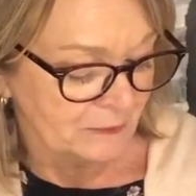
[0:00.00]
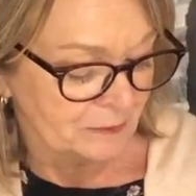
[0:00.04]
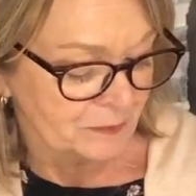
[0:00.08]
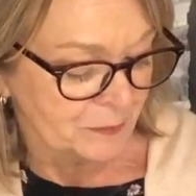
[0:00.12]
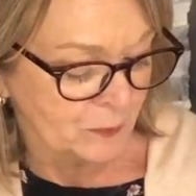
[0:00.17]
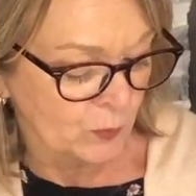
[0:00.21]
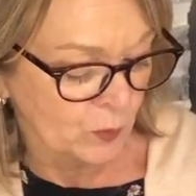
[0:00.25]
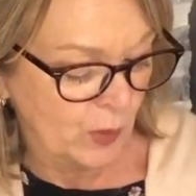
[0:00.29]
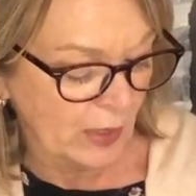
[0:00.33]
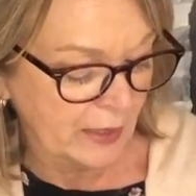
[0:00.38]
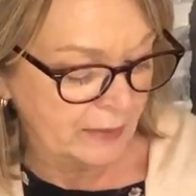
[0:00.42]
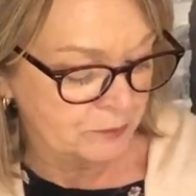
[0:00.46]

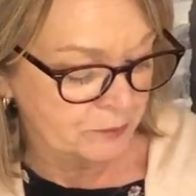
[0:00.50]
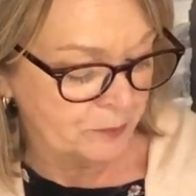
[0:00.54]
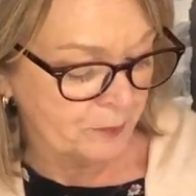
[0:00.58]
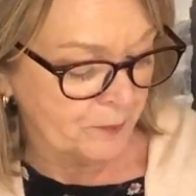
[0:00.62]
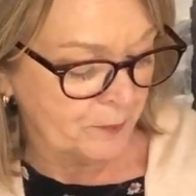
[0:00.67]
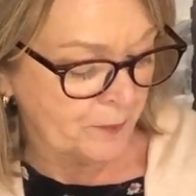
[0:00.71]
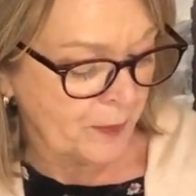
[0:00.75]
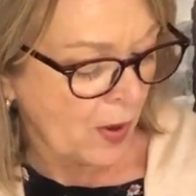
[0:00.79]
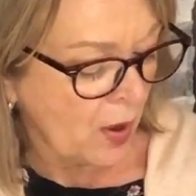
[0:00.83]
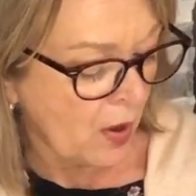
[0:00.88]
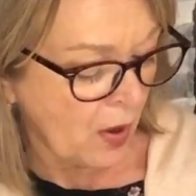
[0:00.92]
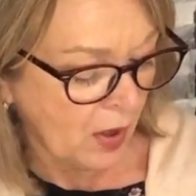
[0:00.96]
When
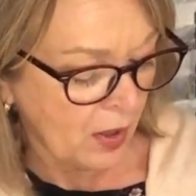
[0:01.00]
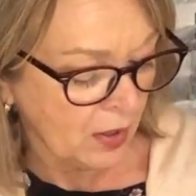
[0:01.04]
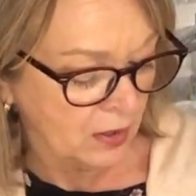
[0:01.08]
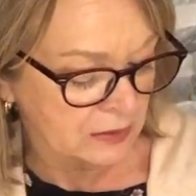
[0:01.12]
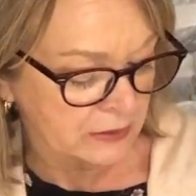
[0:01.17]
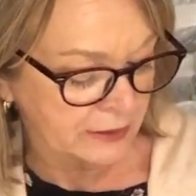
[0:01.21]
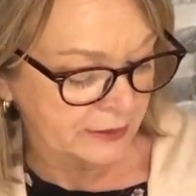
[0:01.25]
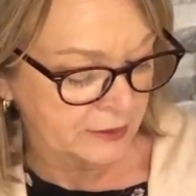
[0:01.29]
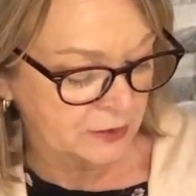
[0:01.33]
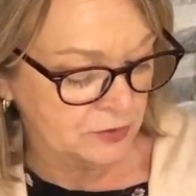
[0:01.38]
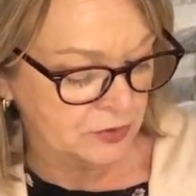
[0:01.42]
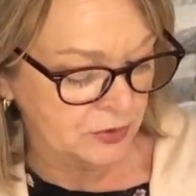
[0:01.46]
Paul
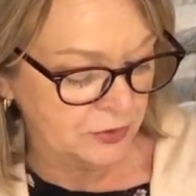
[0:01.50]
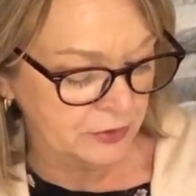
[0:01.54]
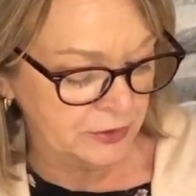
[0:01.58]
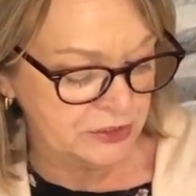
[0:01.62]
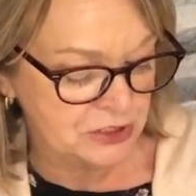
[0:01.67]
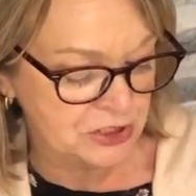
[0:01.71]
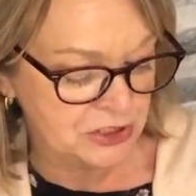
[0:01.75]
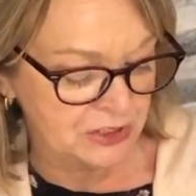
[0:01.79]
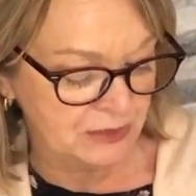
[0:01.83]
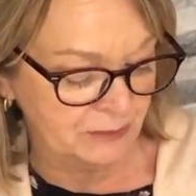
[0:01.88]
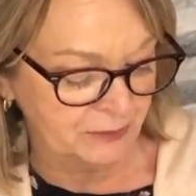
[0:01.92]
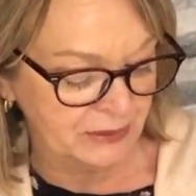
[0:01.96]

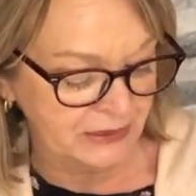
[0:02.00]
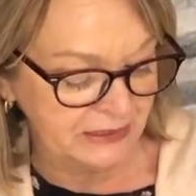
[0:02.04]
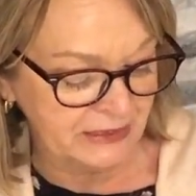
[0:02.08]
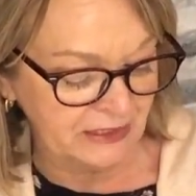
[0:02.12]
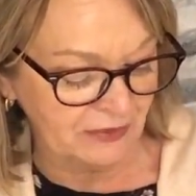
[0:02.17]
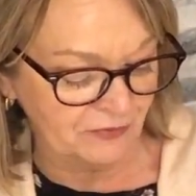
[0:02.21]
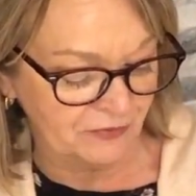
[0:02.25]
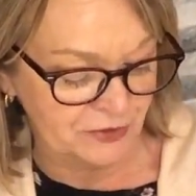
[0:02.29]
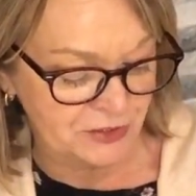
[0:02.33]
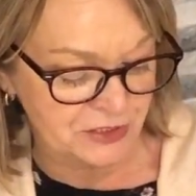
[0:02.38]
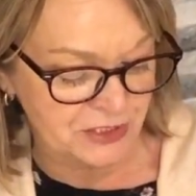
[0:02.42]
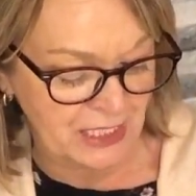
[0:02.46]
encouraged the
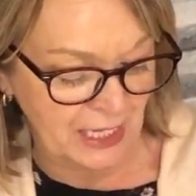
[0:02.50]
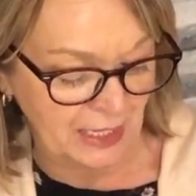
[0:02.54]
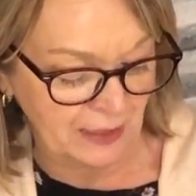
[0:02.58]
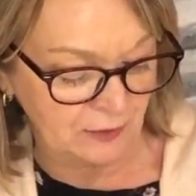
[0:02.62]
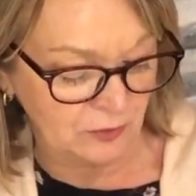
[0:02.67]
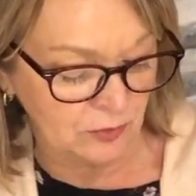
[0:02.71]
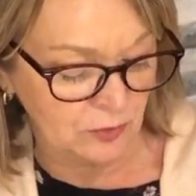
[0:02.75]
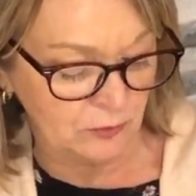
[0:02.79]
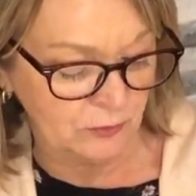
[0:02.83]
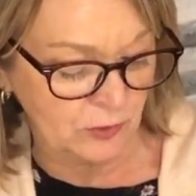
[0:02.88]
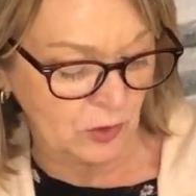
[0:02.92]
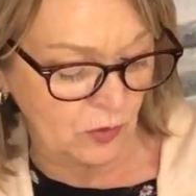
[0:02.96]
believers at
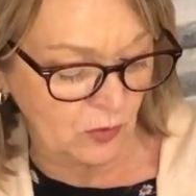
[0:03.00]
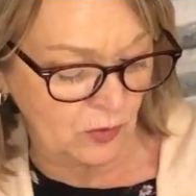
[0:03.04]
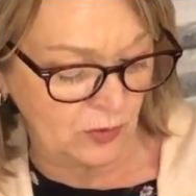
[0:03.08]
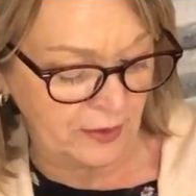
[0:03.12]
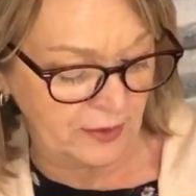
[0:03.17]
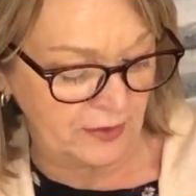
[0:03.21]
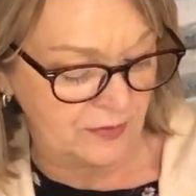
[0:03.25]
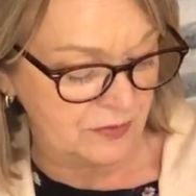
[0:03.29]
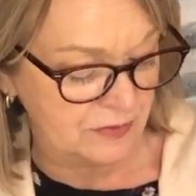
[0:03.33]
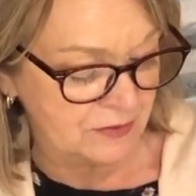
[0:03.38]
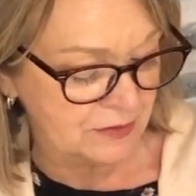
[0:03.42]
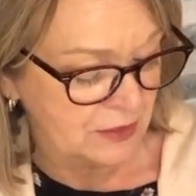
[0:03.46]

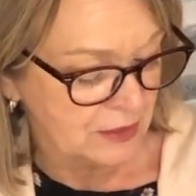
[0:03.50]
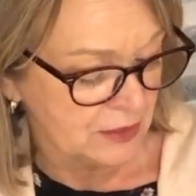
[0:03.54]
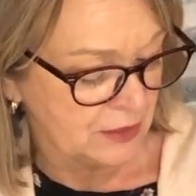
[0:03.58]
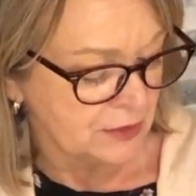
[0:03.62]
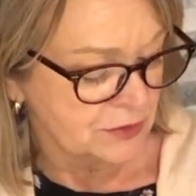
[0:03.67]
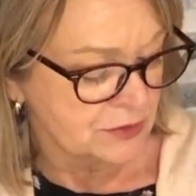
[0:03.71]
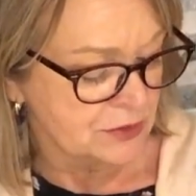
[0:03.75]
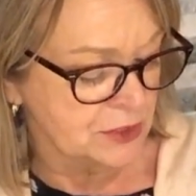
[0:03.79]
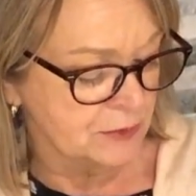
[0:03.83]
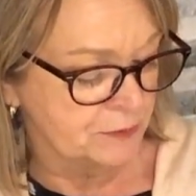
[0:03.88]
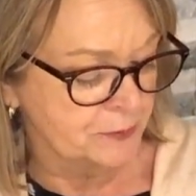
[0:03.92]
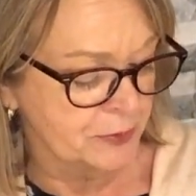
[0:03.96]
Corinth
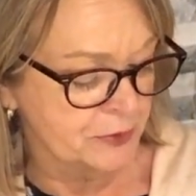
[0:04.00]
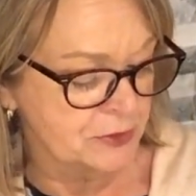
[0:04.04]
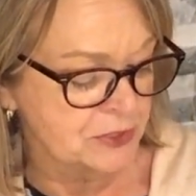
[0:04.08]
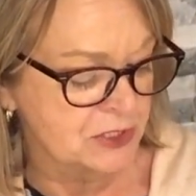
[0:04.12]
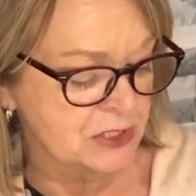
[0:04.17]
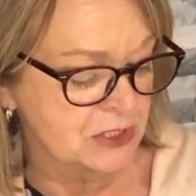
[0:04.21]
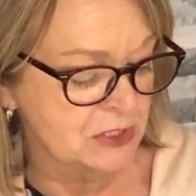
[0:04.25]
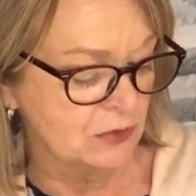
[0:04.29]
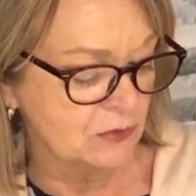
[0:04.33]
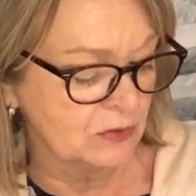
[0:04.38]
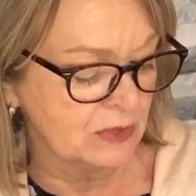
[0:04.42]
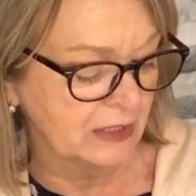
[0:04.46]
to
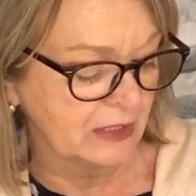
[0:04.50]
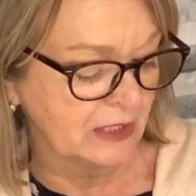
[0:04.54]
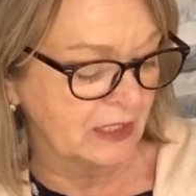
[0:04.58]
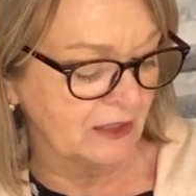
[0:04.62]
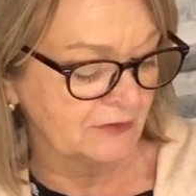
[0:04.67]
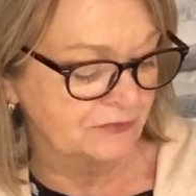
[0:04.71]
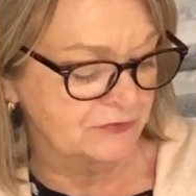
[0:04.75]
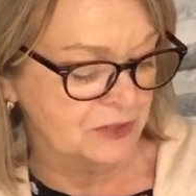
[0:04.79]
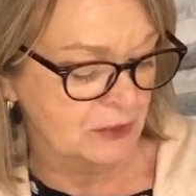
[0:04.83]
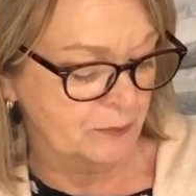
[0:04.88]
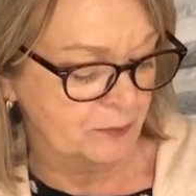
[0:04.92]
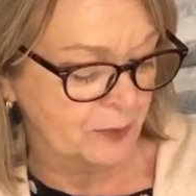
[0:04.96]
pursue the
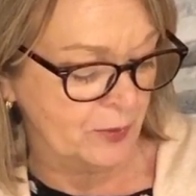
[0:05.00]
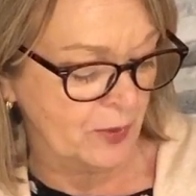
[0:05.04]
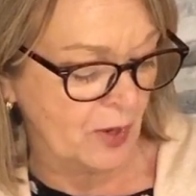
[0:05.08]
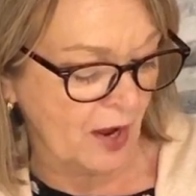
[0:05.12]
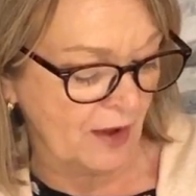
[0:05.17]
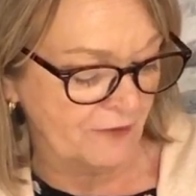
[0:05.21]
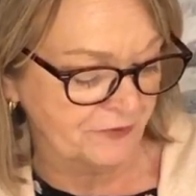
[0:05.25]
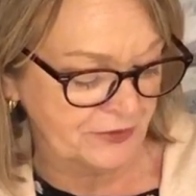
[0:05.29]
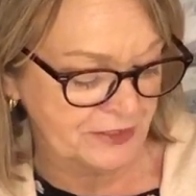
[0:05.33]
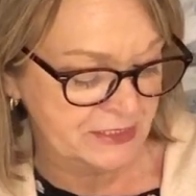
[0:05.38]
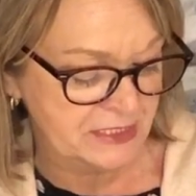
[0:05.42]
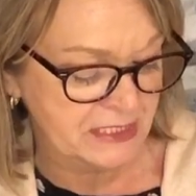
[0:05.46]
gift of
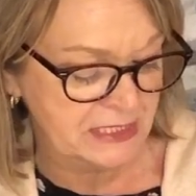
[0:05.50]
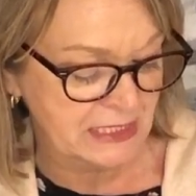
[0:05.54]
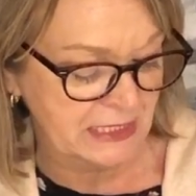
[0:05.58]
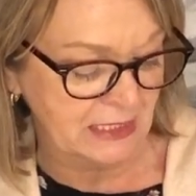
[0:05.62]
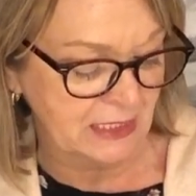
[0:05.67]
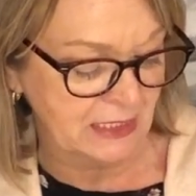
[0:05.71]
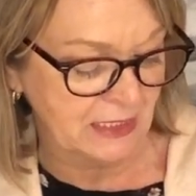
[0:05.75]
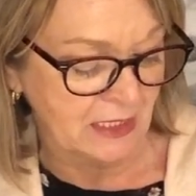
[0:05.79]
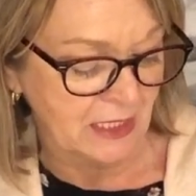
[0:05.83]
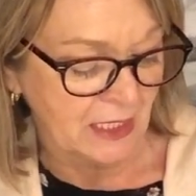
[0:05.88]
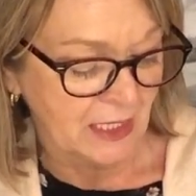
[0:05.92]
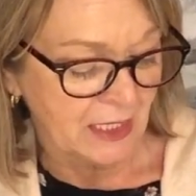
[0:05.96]

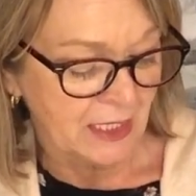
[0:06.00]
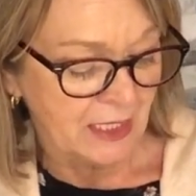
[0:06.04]
prophecy,